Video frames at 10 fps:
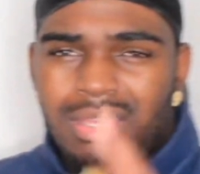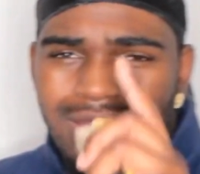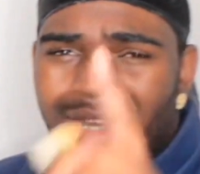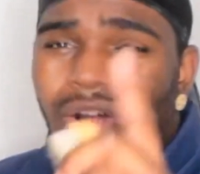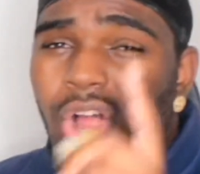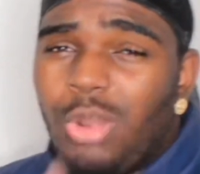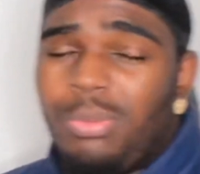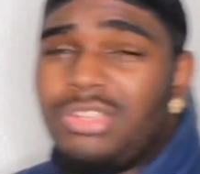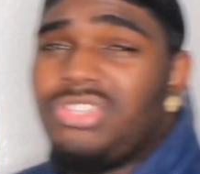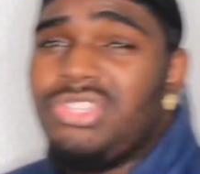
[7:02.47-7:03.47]
And the hard
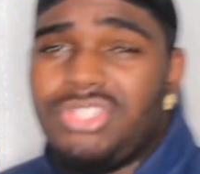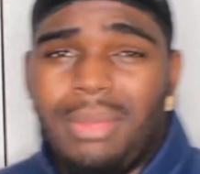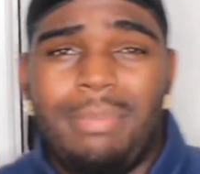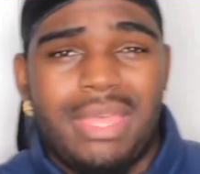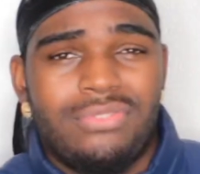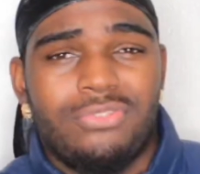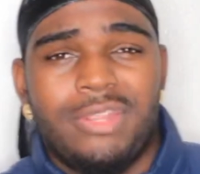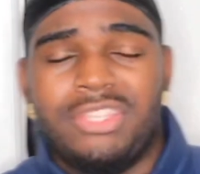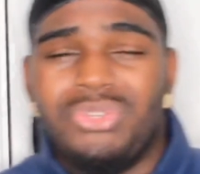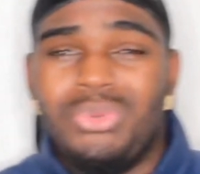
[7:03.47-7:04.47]
brush is your best
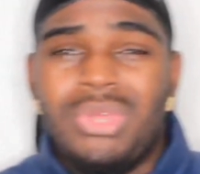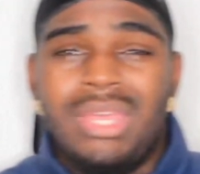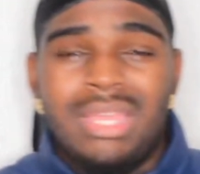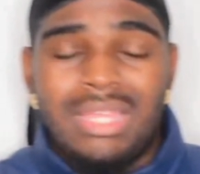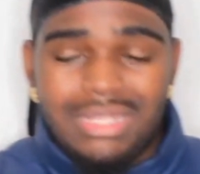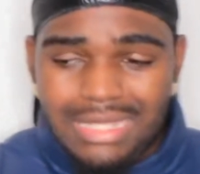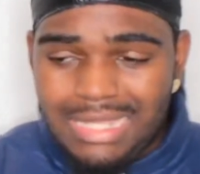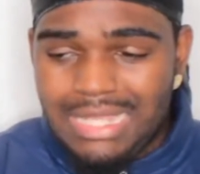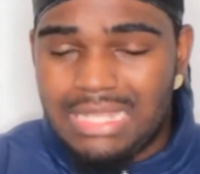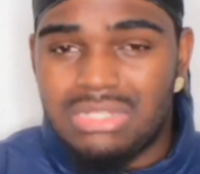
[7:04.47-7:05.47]
friend. You
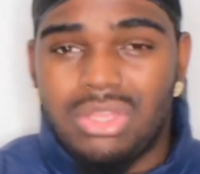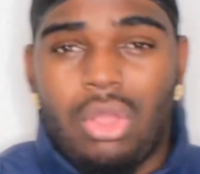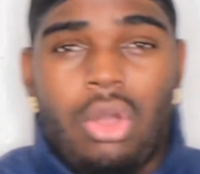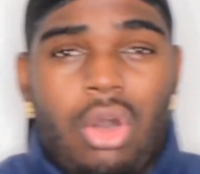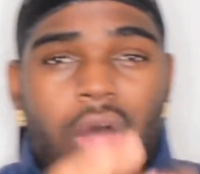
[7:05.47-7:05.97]
need all